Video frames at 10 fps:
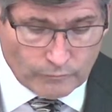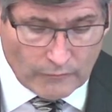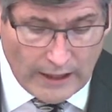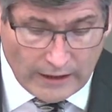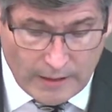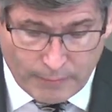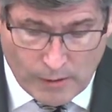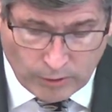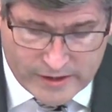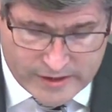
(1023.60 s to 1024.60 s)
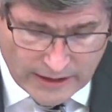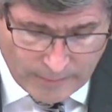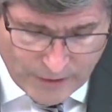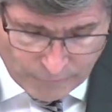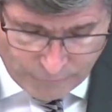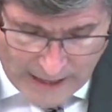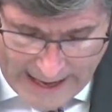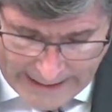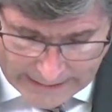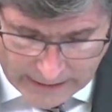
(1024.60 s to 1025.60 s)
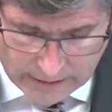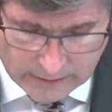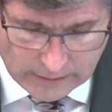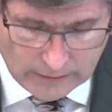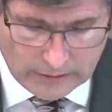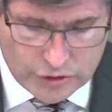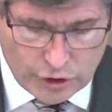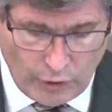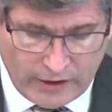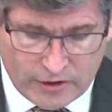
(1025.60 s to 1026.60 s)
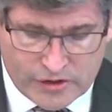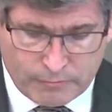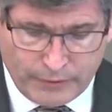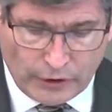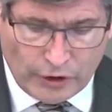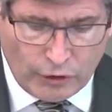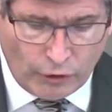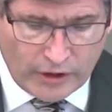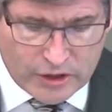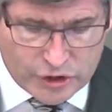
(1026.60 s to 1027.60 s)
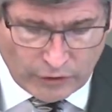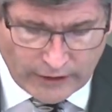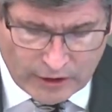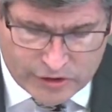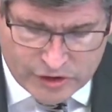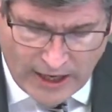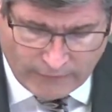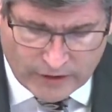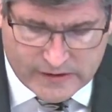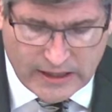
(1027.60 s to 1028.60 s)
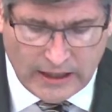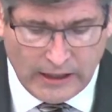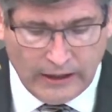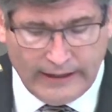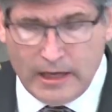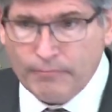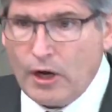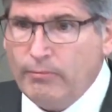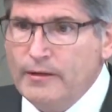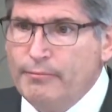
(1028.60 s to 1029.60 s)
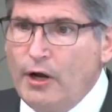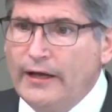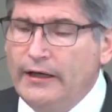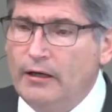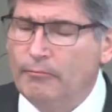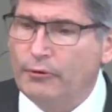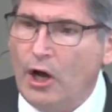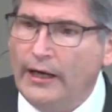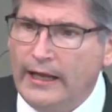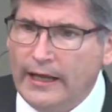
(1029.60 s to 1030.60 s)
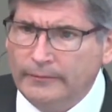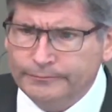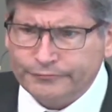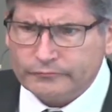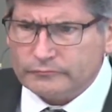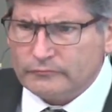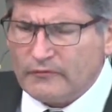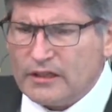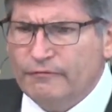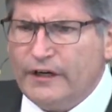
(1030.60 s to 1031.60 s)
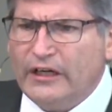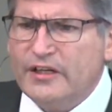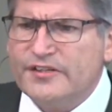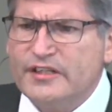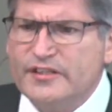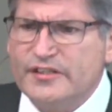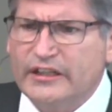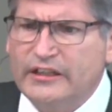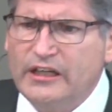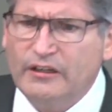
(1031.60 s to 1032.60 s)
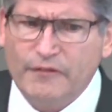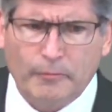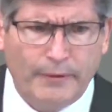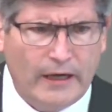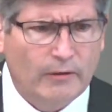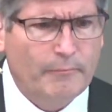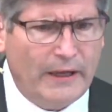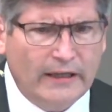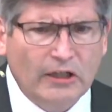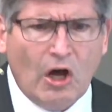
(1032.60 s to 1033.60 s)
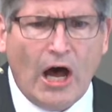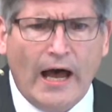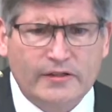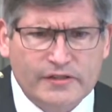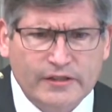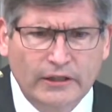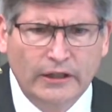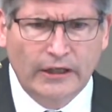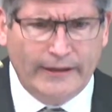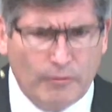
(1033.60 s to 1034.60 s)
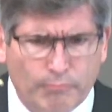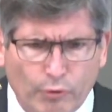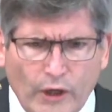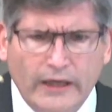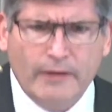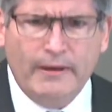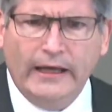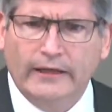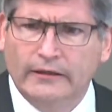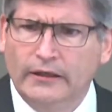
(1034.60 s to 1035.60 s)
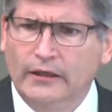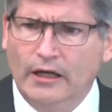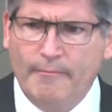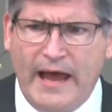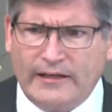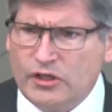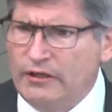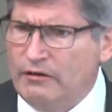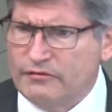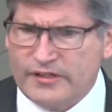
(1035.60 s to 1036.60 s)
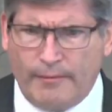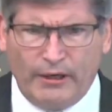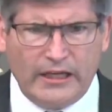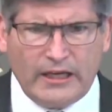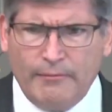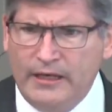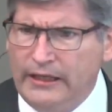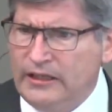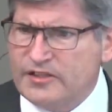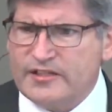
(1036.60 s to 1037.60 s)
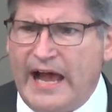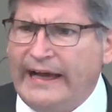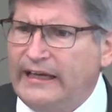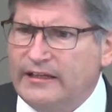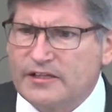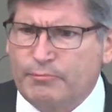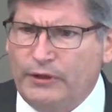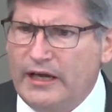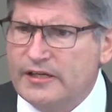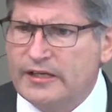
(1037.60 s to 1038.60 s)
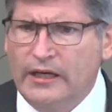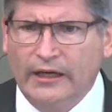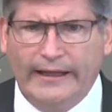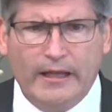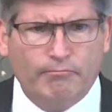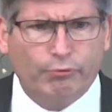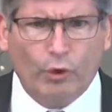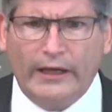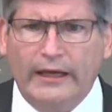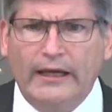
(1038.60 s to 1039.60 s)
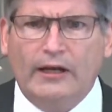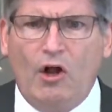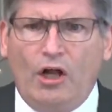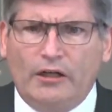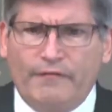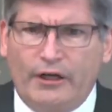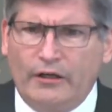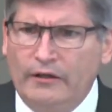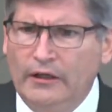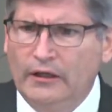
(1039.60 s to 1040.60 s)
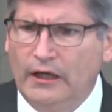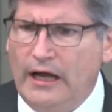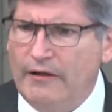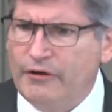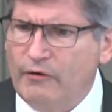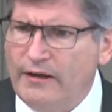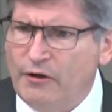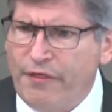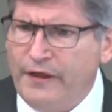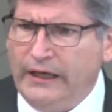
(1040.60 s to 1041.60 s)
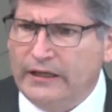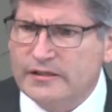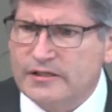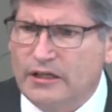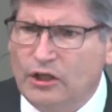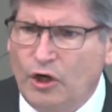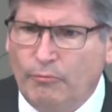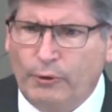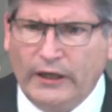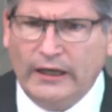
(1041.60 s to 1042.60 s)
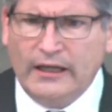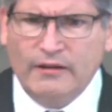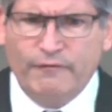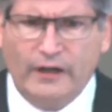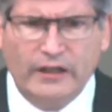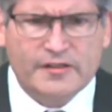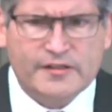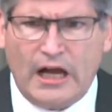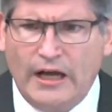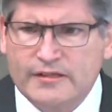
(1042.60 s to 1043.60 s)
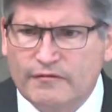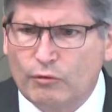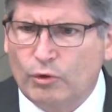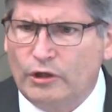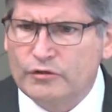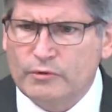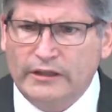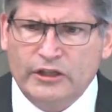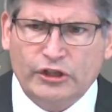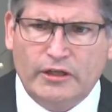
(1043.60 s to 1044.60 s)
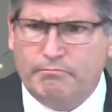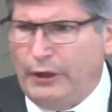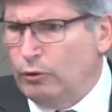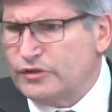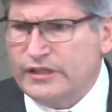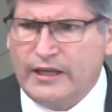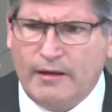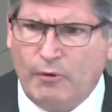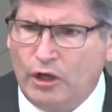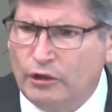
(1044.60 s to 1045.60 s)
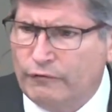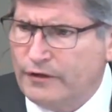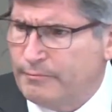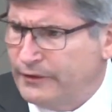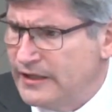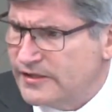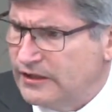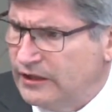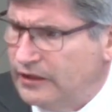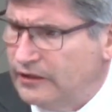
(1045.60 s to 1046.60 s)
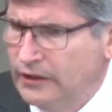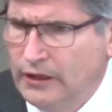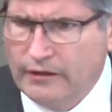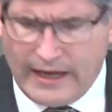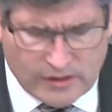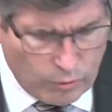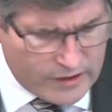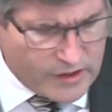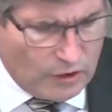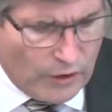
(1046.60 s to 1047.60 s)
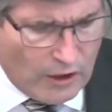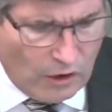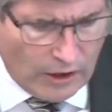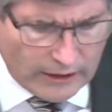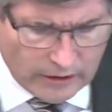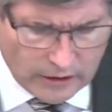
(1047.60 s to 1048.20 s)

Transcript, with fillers: And they probably set up their flag, showing their superiority, showing their sovereignty. And they probably brought in, brought in various insignia of their pagan gods and they're bringing them in. Imagine somebody coming in and sacking this place and then bringing in all of their, uh, their other things, uh, you know, bringing in the various signs of the world's religion and posting them all over the place in here. That's what's going on.